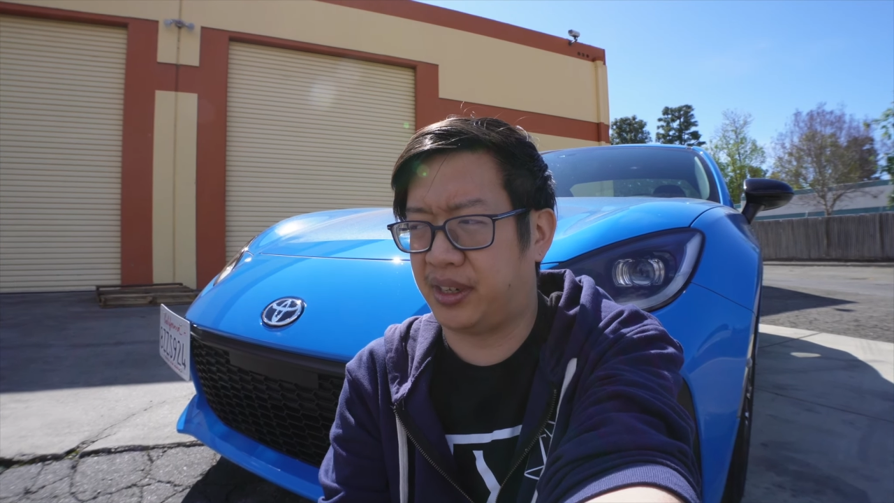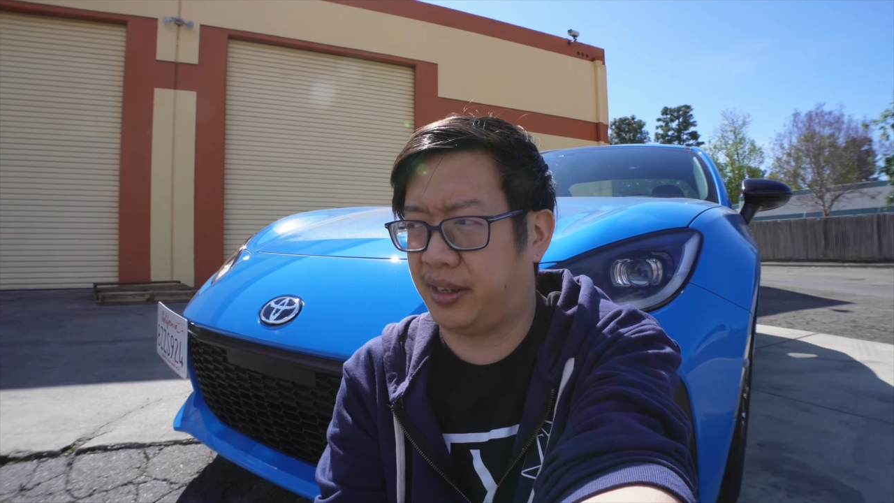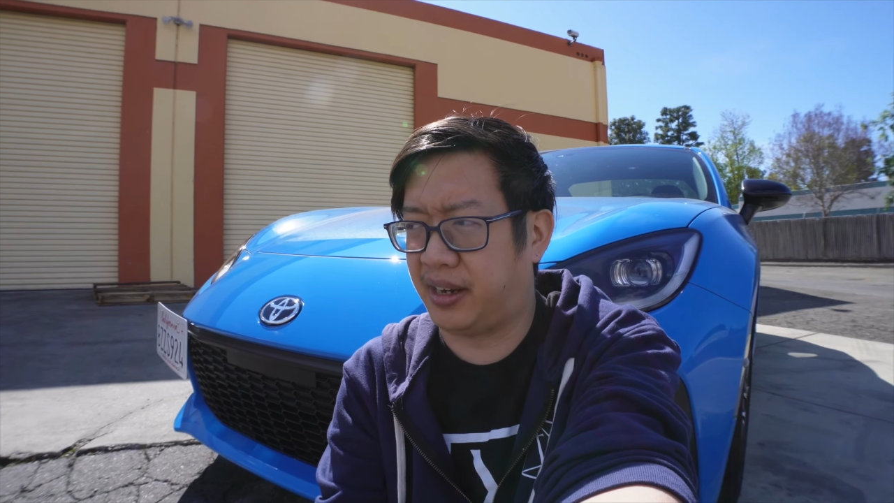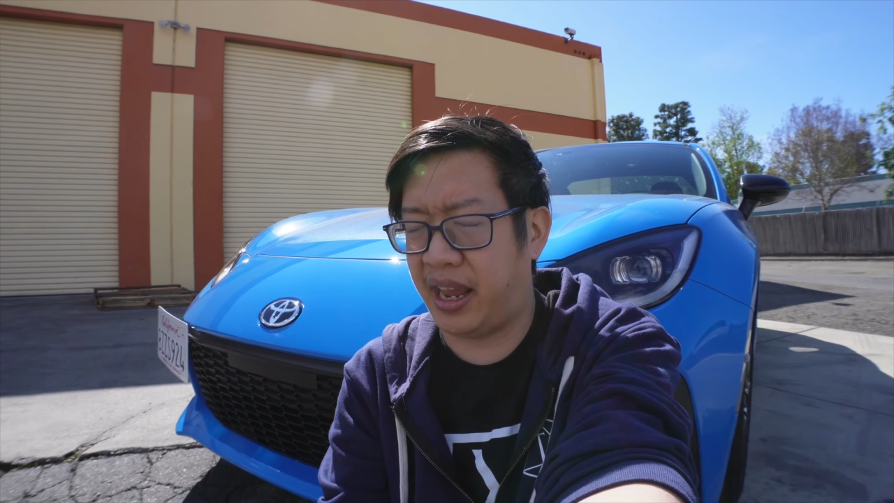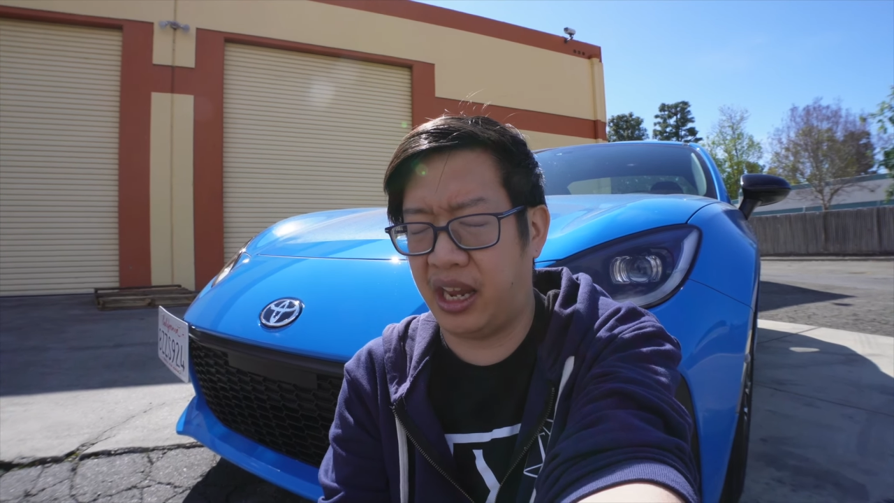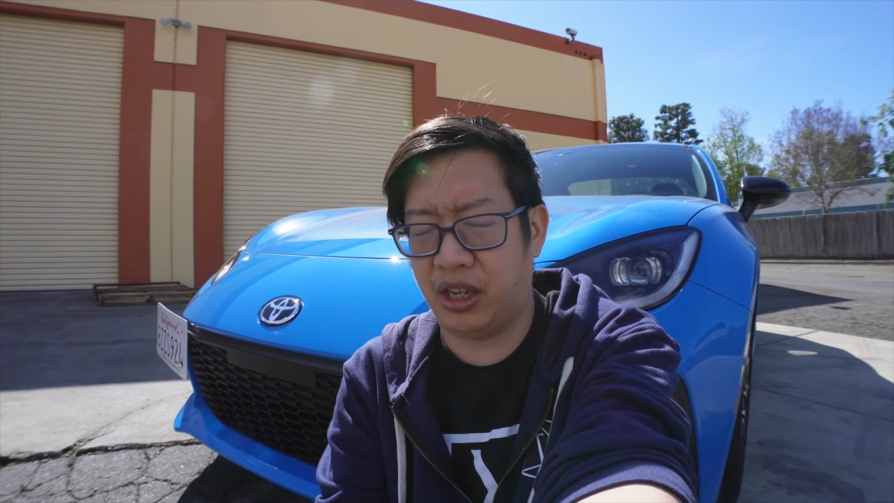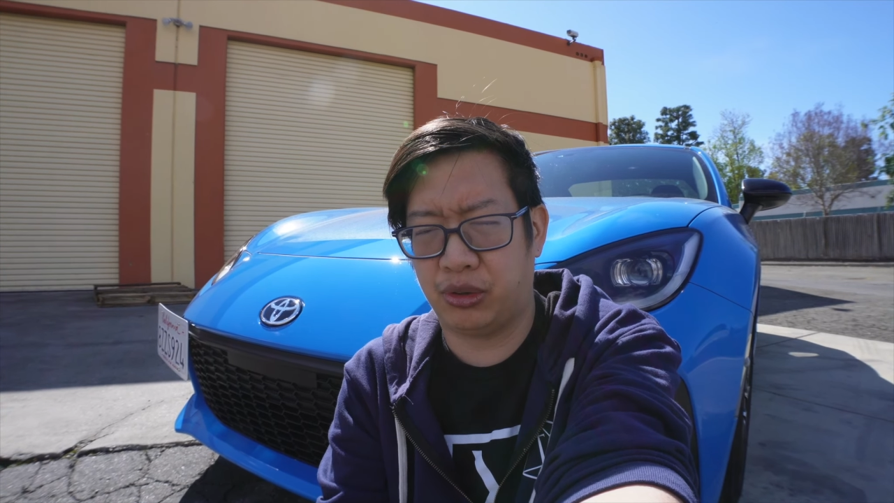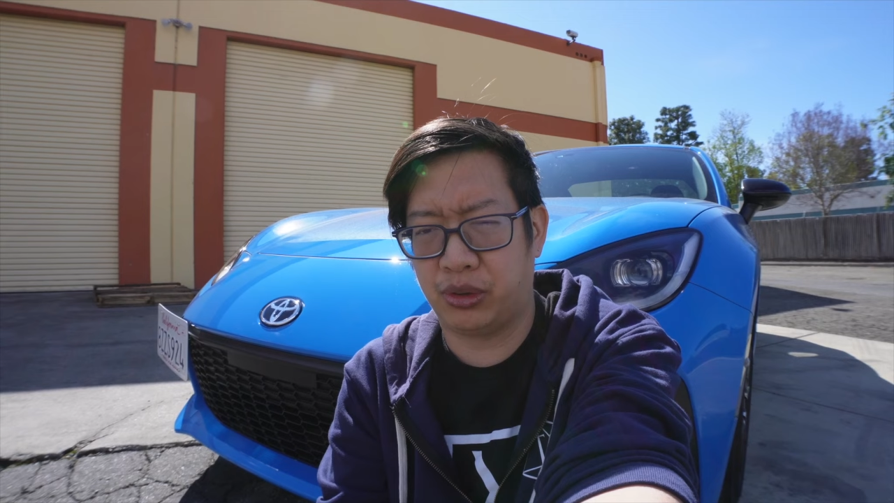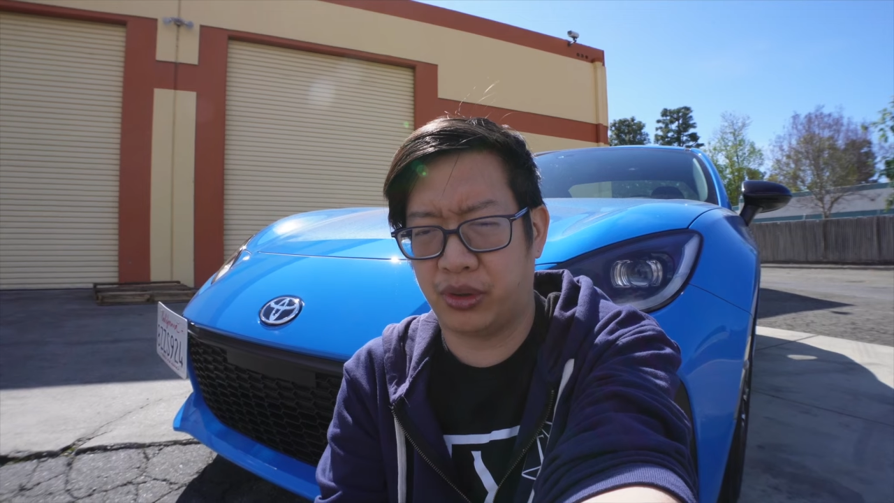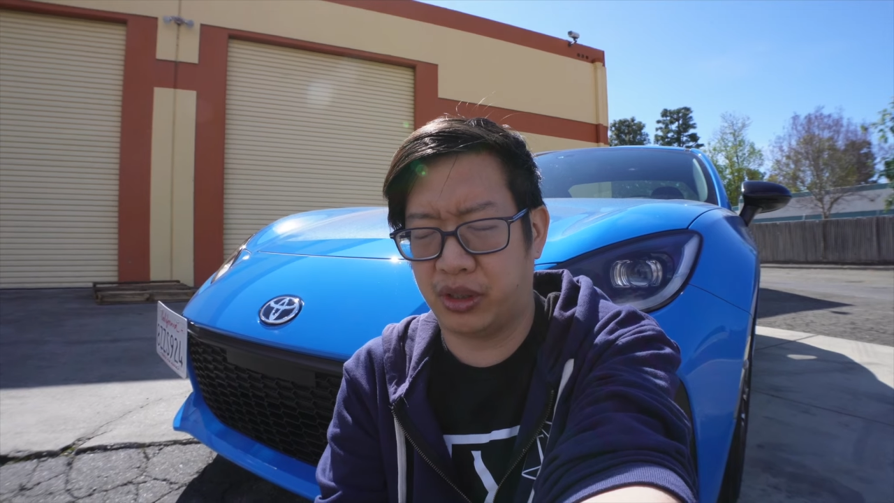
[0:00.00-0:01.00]
and
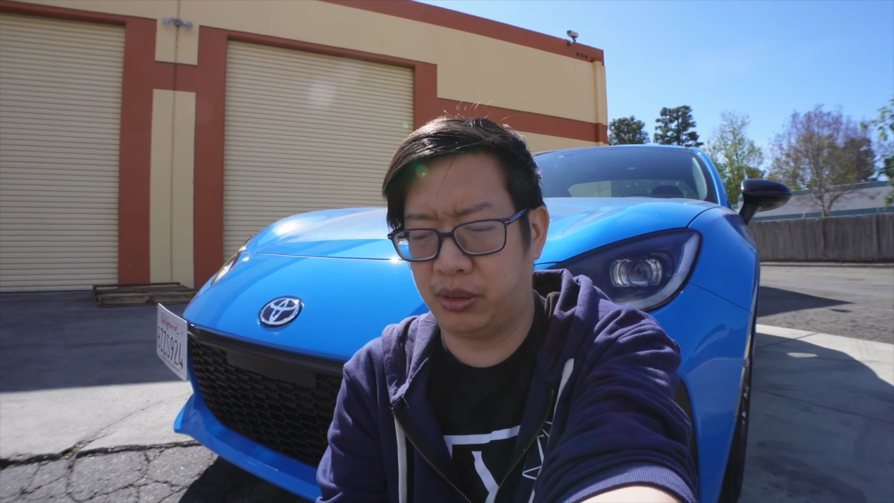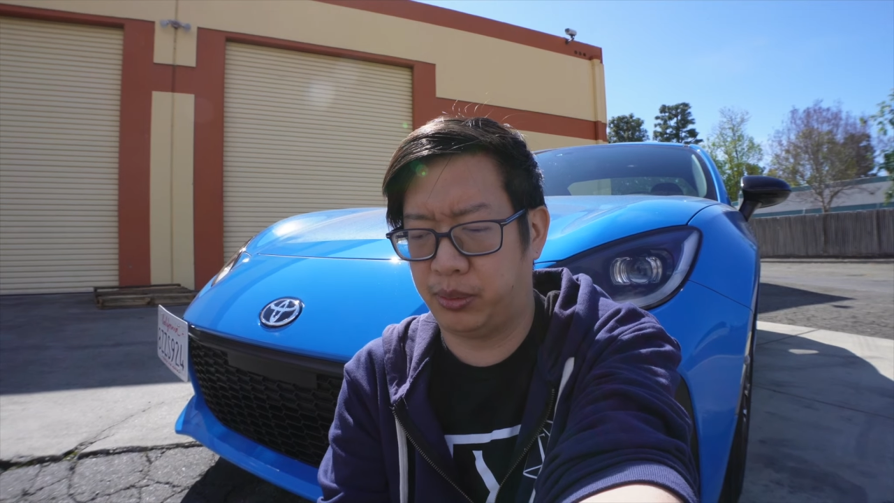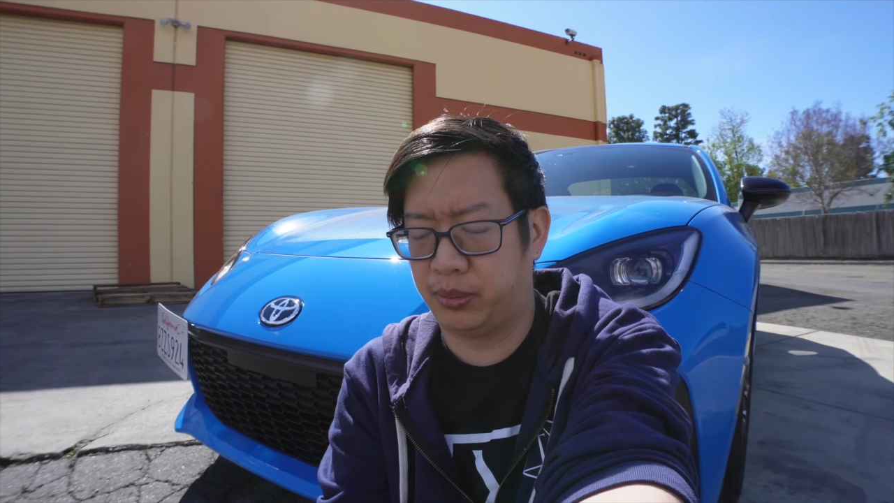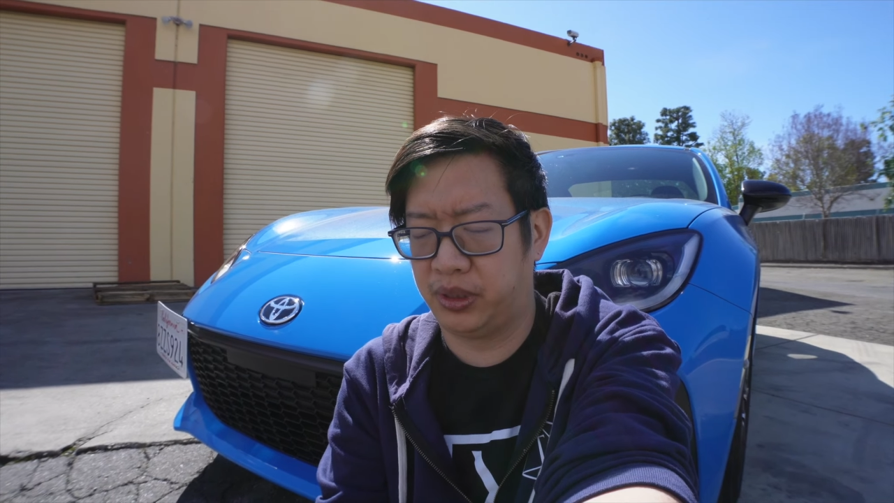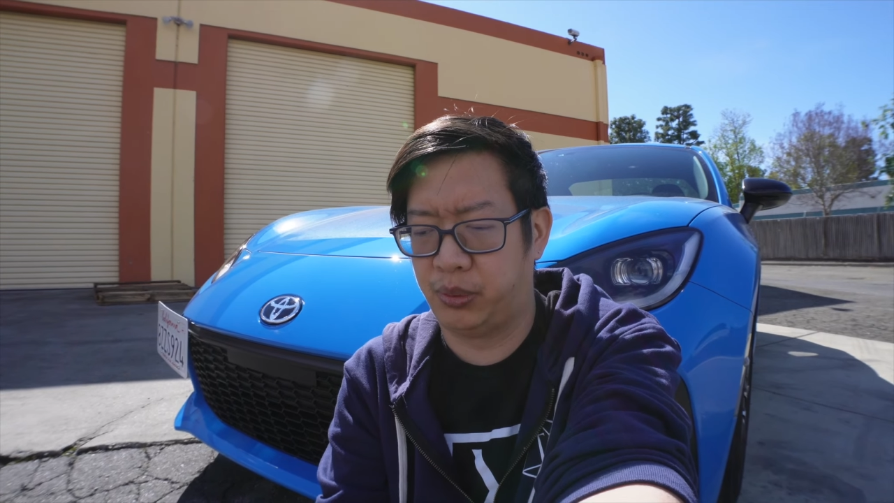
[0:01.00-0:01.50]
handle incredibly